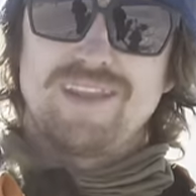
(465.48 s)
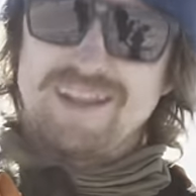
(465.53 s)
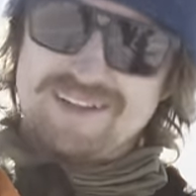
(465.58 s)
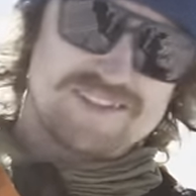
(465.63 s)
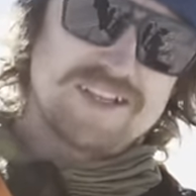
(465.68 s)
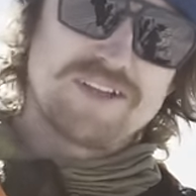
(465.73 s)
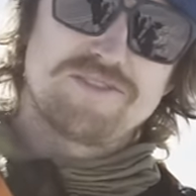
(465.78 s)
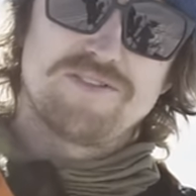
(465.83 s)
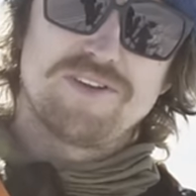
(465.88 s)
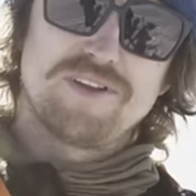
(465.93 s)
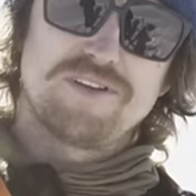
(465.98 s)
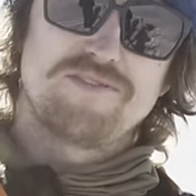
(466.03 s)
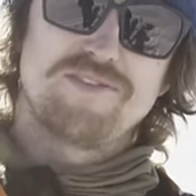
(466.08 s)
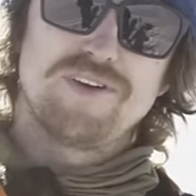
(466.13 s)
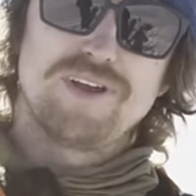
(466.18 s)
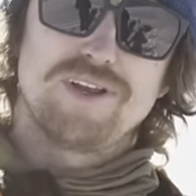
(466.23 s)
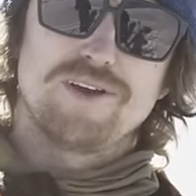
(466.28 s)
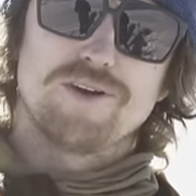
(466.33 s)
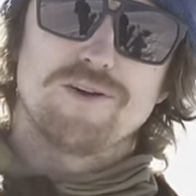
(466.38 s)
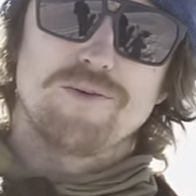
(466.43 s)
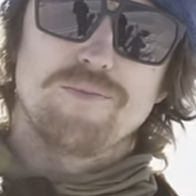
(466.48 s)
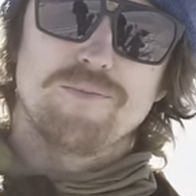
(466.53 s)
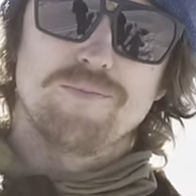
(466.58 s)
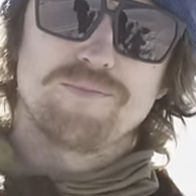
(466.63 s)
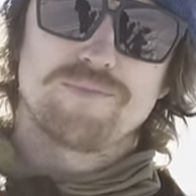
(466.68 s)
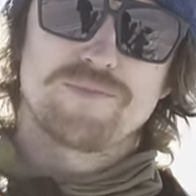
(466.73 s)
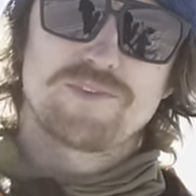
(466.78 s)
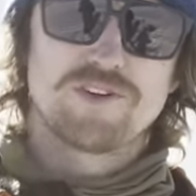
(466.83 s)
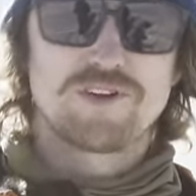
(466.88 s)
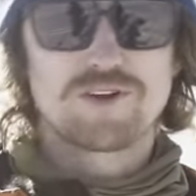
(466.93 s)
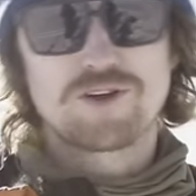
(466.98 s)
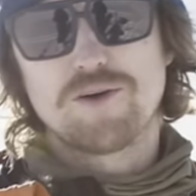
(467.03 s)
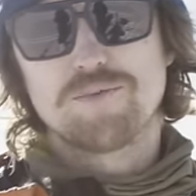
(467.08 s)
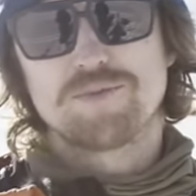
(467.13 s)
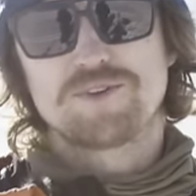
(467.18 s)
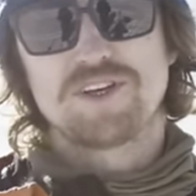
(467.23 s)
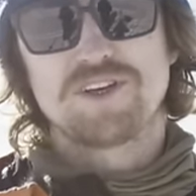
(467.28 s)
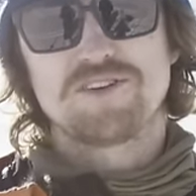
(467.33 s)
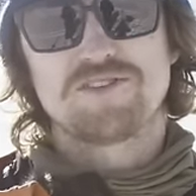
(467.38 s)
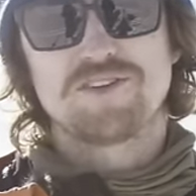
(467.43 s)
That's it for this video. So the
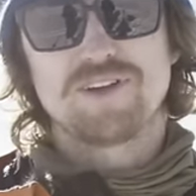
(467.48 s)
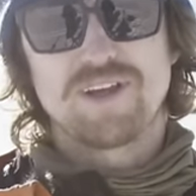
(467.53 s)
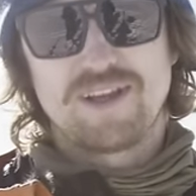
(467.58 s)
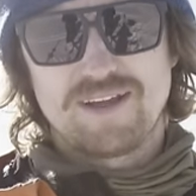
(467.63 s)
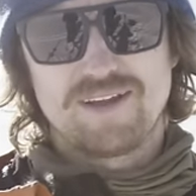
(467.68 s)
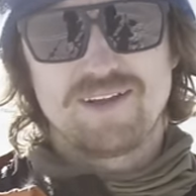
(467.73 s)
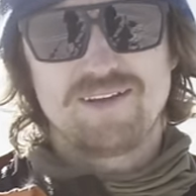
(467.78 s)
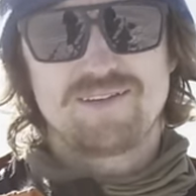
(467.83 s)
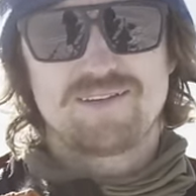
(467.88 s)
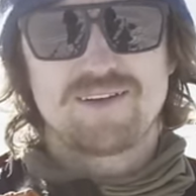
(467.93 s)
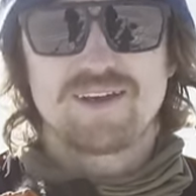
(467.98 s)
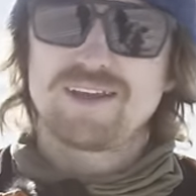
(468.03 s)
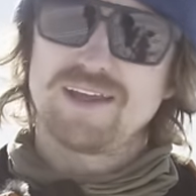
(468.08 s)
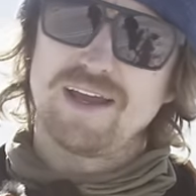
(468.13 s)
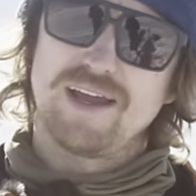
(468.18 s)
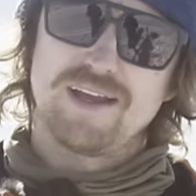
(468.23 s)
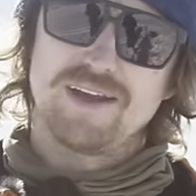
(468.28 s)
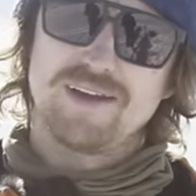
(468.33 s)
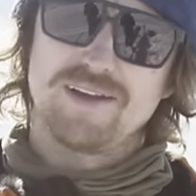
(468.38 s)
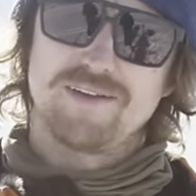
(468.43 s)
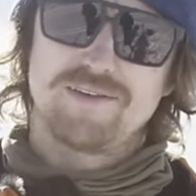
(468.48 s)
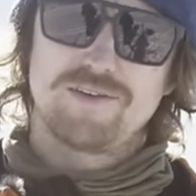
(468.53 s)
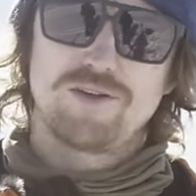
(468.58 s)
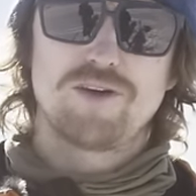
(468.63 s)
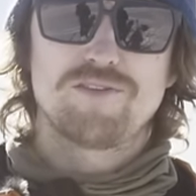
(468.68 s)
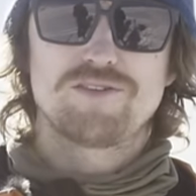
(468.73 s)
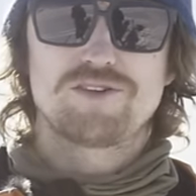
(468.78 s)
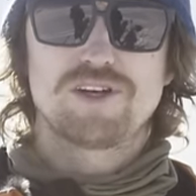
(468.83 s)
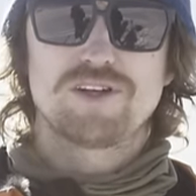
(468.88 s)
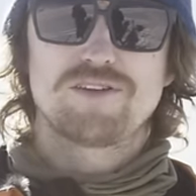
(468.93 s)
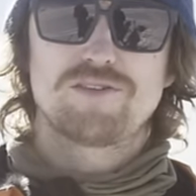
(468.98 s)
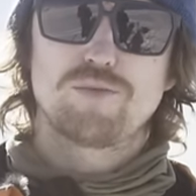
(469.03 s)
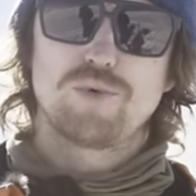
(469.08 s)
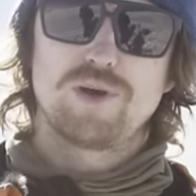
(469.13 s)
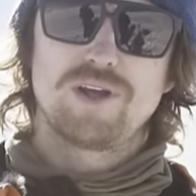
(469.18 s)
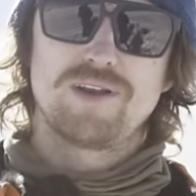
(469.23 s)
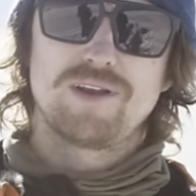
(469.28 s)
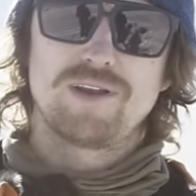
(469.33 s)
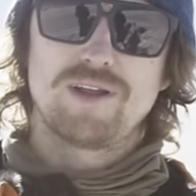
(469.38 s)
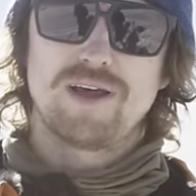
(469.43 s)
competition is, again, you have a chance to
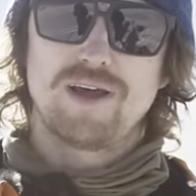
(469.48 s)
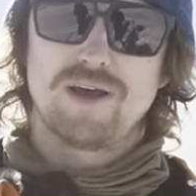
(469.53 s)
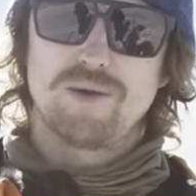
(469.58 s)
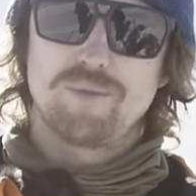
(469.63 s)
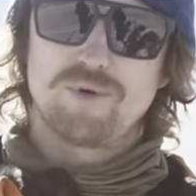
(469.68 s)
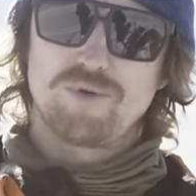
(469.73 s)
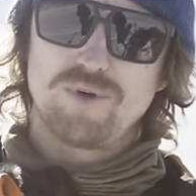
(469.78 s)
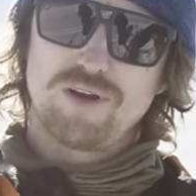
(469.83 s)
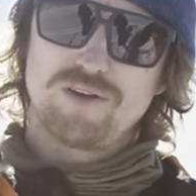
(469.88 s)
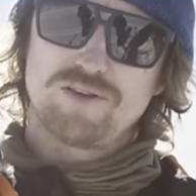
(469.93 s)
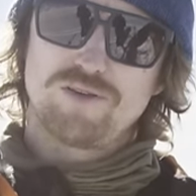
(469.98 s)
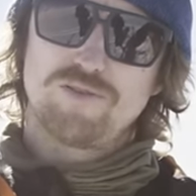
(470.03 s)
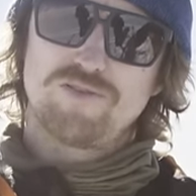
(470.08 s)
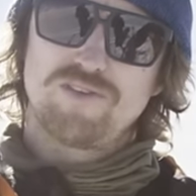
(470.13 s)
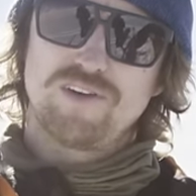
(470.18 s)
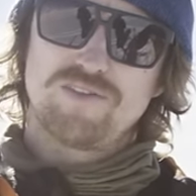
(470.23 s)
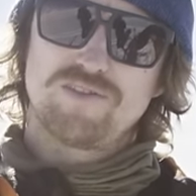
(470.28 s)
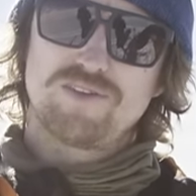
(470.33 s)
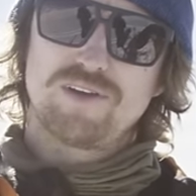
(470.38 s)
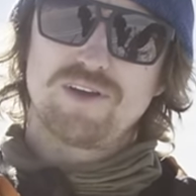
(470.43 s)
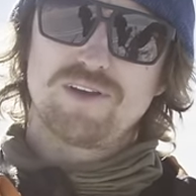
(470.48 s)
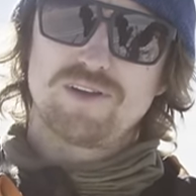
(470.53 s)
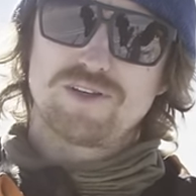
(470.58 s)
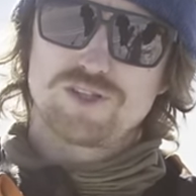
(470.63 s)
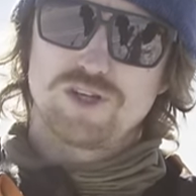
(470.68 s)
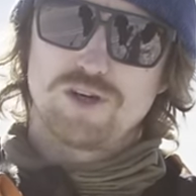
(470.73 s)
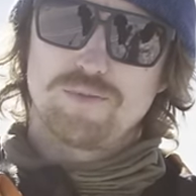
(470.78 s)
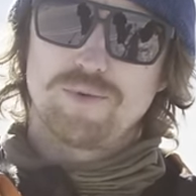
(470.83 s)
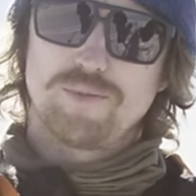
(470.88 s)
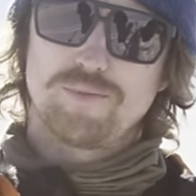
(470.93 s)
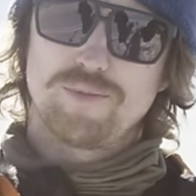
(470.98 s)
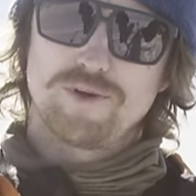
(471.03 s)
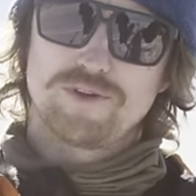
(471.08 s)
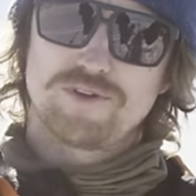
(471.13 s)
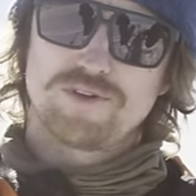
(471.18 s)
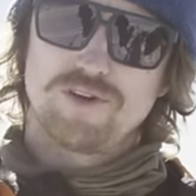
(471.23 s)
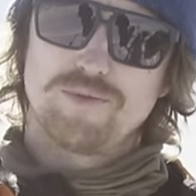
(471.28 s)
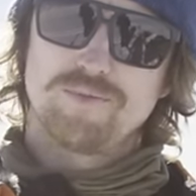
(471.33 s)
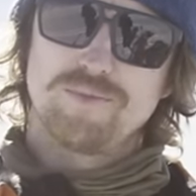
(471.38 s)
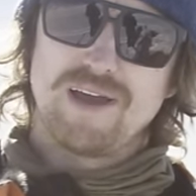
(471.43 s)
win a Merino two fifty top and
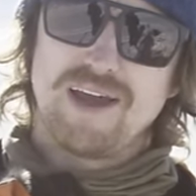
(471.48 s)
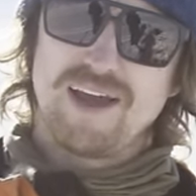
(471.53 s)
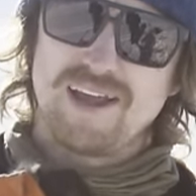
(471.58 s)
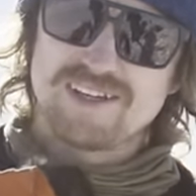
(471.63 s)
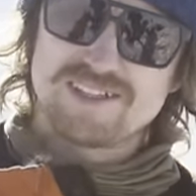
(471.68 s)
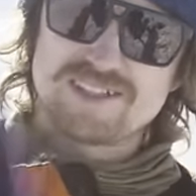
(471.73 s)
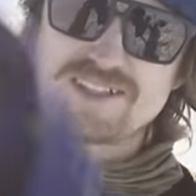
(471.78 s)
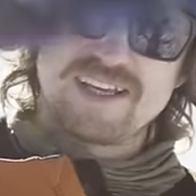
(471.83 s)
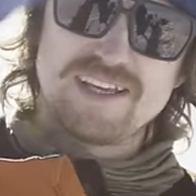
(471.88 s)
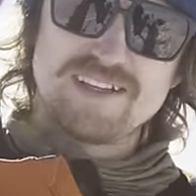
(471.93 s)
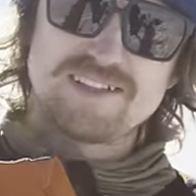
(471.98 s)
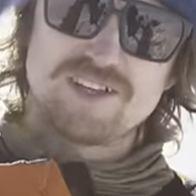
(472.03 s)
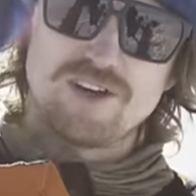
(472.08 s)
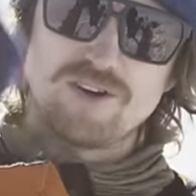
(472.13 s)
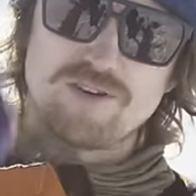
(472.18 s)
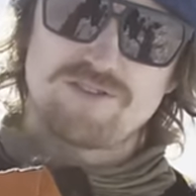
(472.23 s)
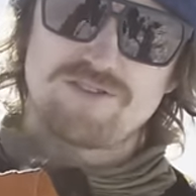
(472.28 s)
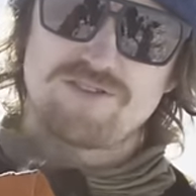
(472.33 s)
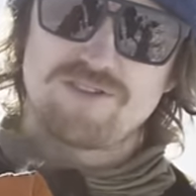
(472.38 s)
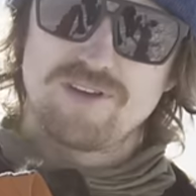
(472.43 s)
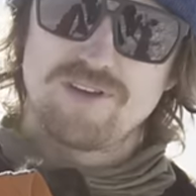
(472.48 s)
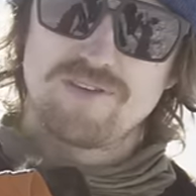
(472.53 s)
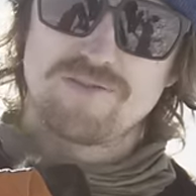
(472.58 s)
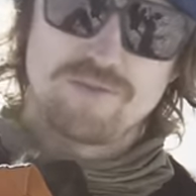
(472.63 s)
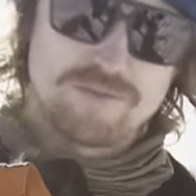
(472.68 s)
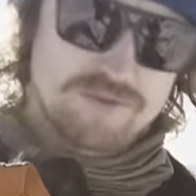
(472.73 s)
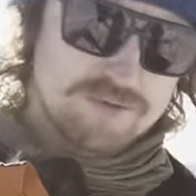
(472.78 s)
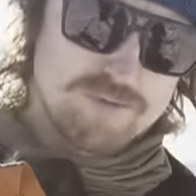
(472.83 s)
bottom and ski socks from